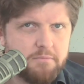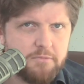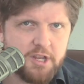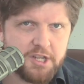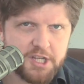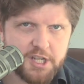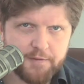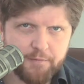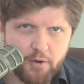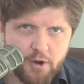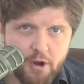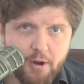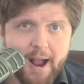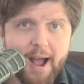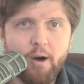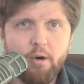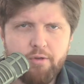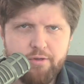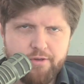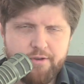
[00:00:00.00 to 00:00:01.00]
This is for your
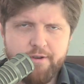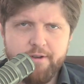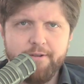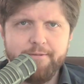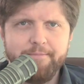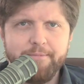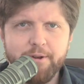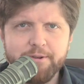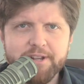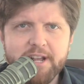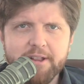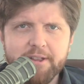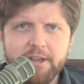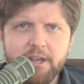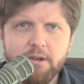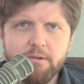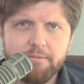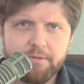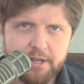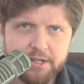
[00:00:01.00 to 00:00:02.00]
health. They're telling
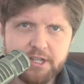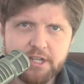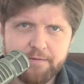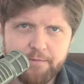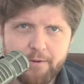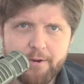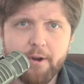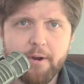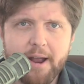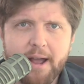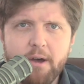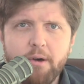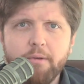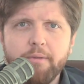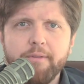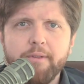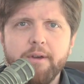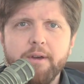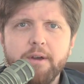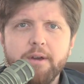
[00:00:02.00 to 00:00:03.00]
you this is for your health.
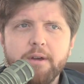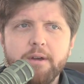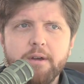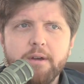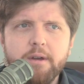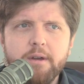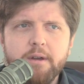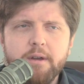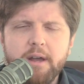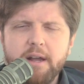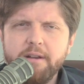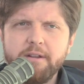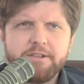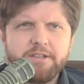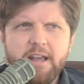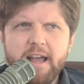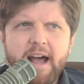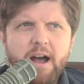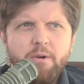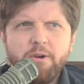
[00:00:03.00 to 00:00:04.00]
And you
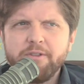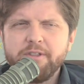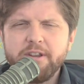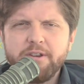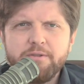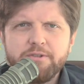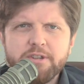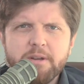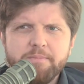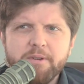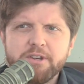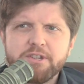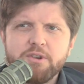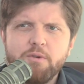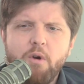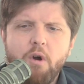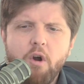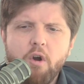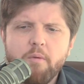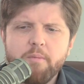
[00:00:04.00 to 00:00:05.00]
say, how could they do something
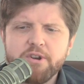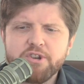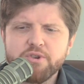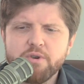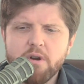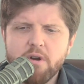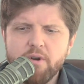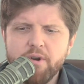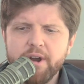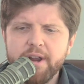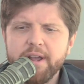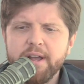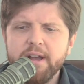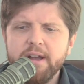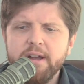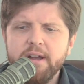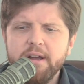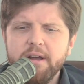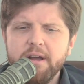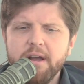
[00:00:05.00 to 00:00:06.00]
so arbitrary
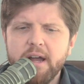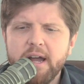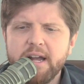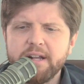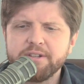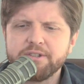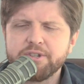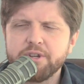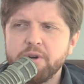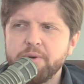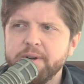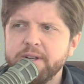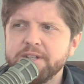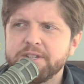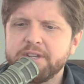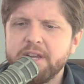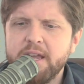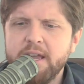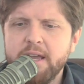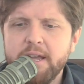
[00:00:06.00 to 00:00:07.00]
and so
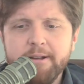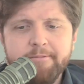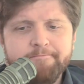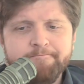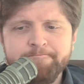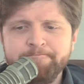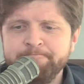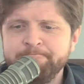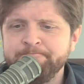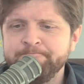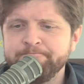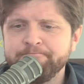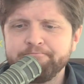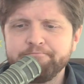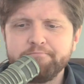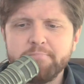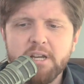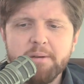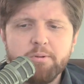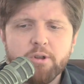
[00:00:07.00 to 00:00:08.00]
insane?
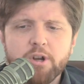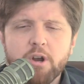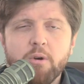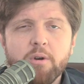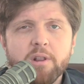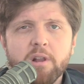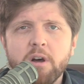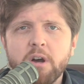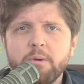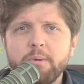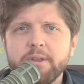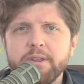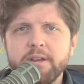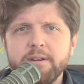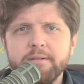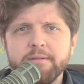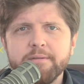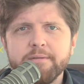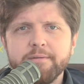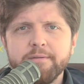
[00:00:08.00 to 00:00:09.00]
People are going along with it.